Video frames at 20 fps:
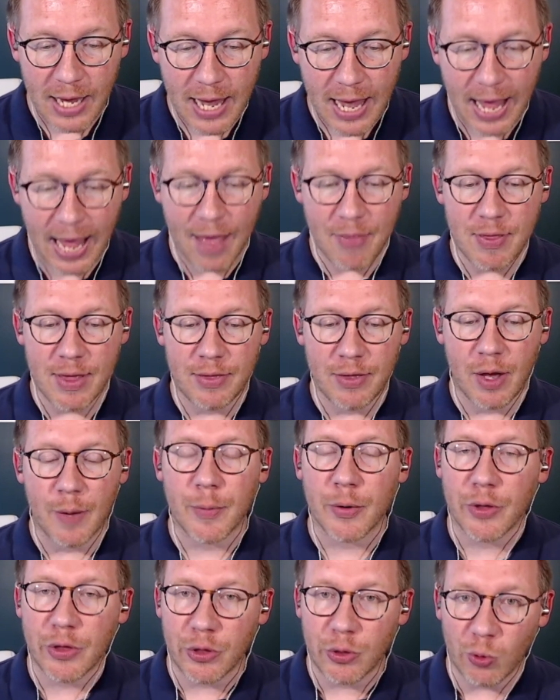And then
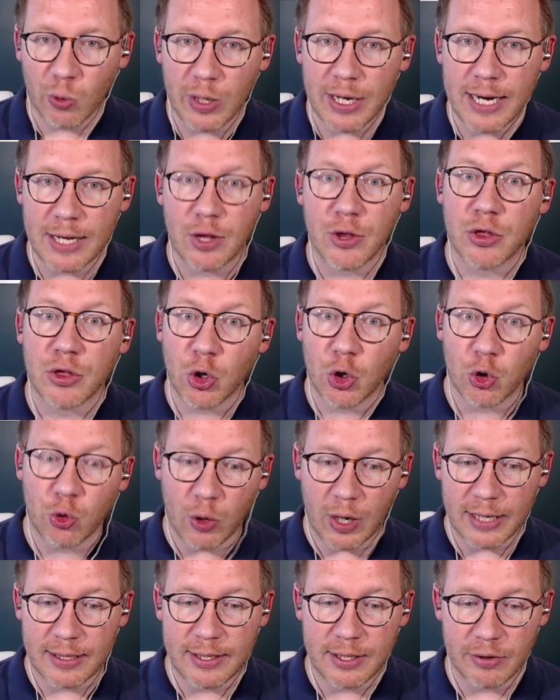number three, the third
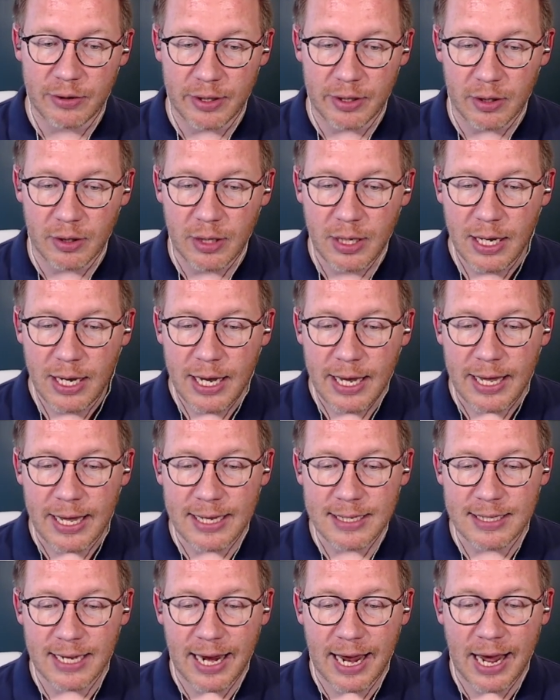criteria,
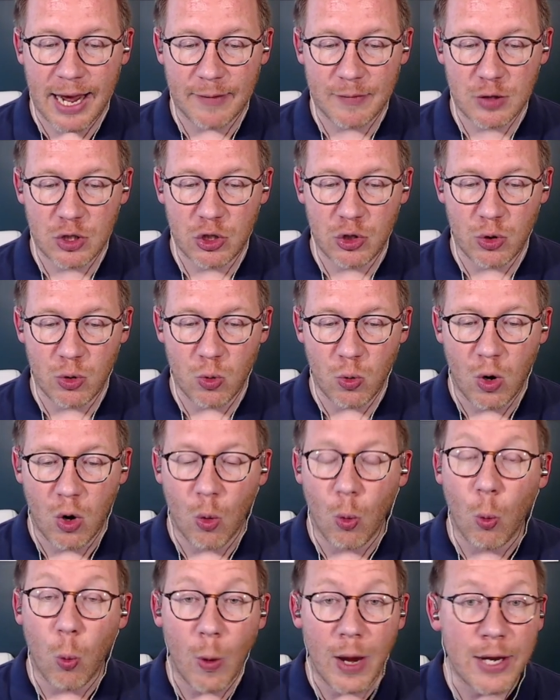is they have to
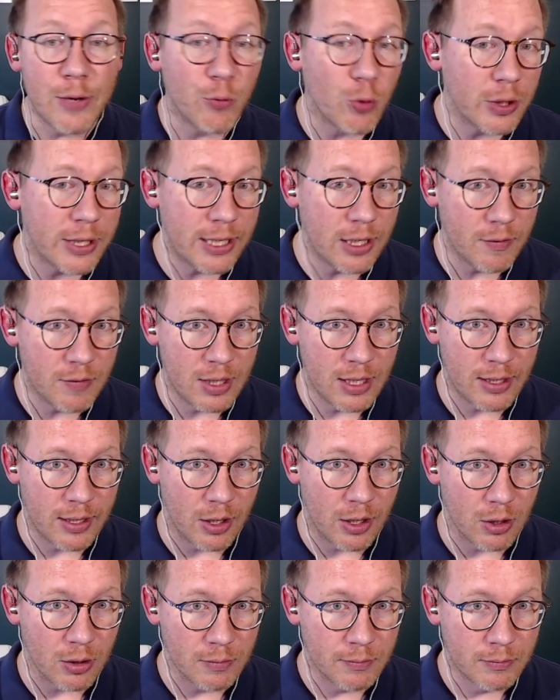win Rookie of the
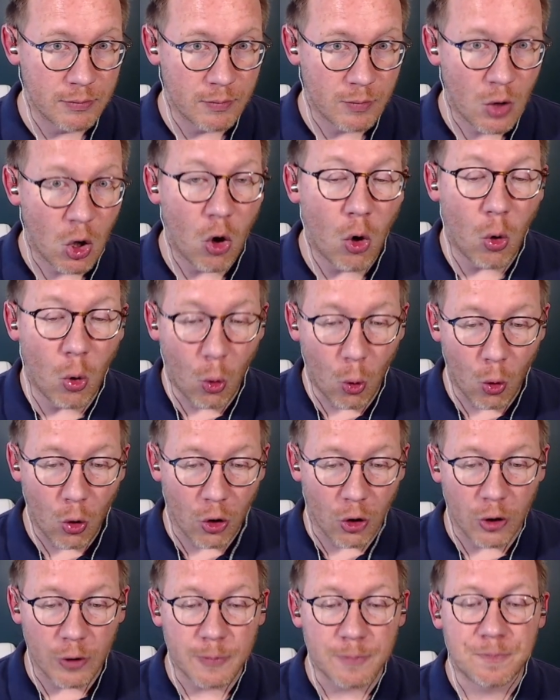Year
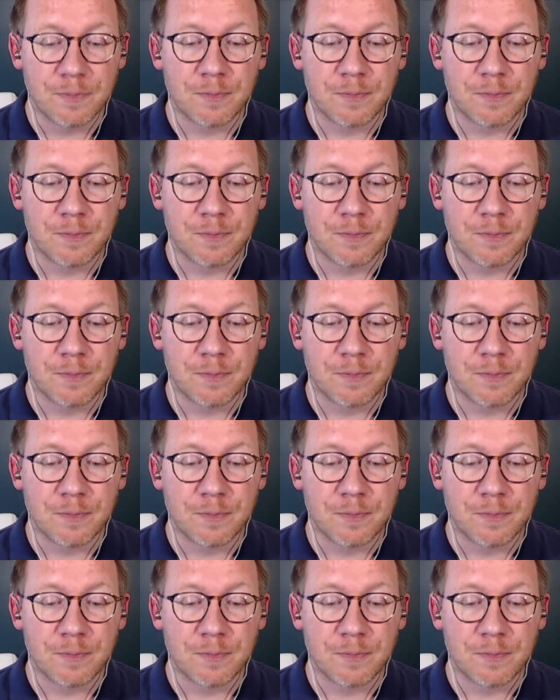or